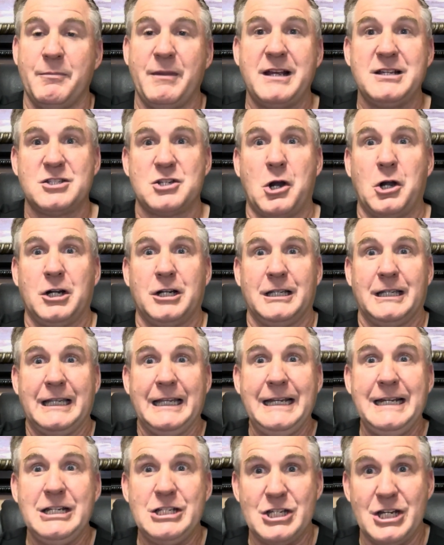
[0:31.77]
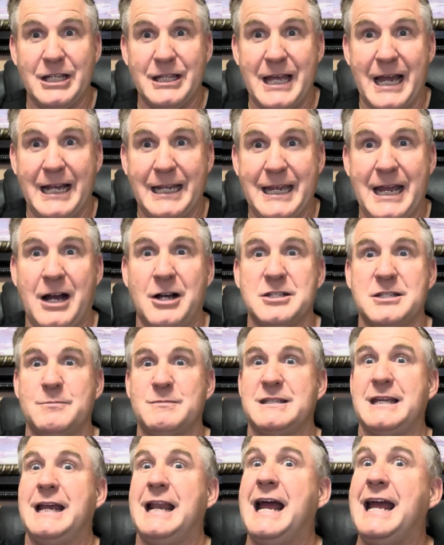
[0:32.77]
They start leaching that calcium,
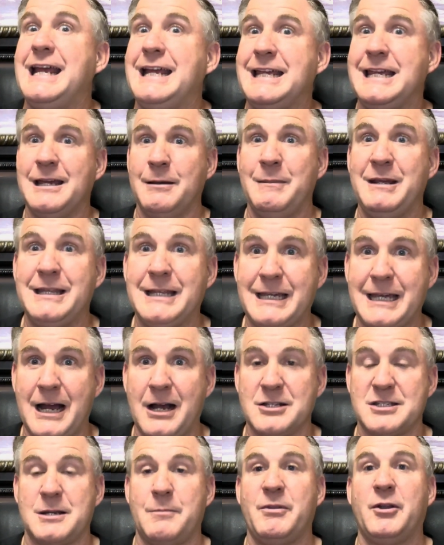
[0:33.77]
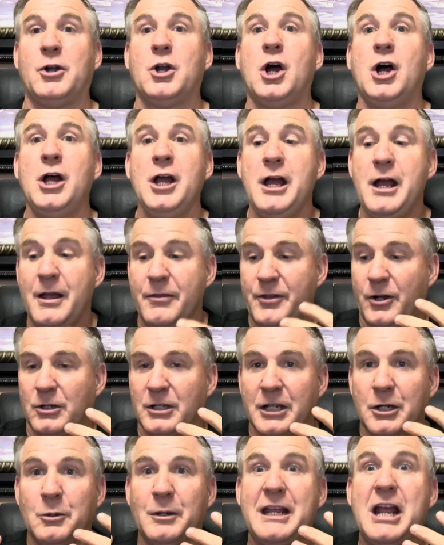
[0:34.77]
saying, hey, give me the calcium. They're, they're
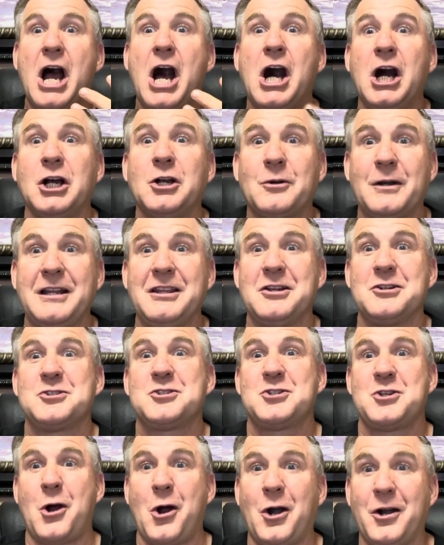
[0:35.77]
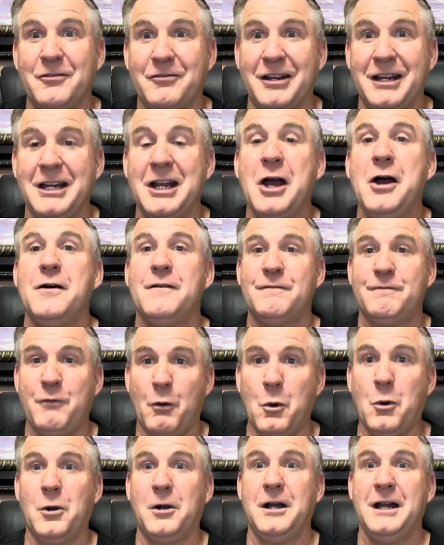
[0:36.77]
literally hungry. They're starving
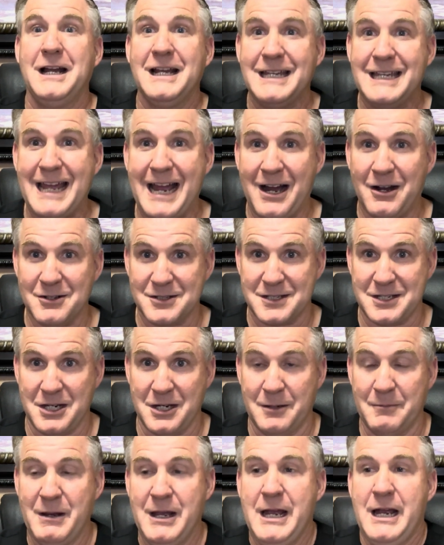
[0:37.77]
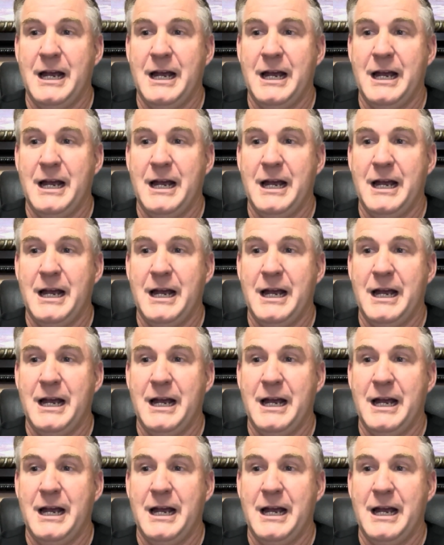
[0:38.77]
for calcium.